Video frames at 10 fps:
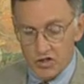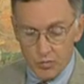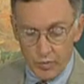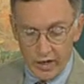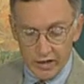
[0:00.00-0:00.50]

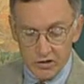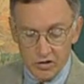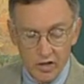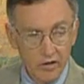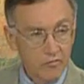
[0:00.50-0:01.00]

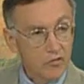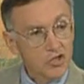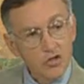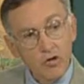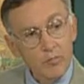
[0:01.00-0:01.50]
respect for
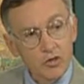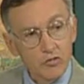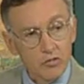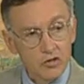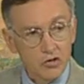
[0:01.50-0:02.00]

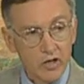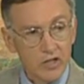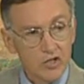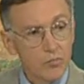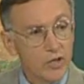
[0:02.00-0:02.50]
scriptural
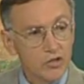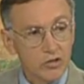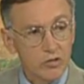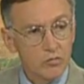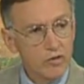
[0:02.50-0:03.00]

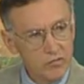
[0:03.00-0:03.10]
transmission.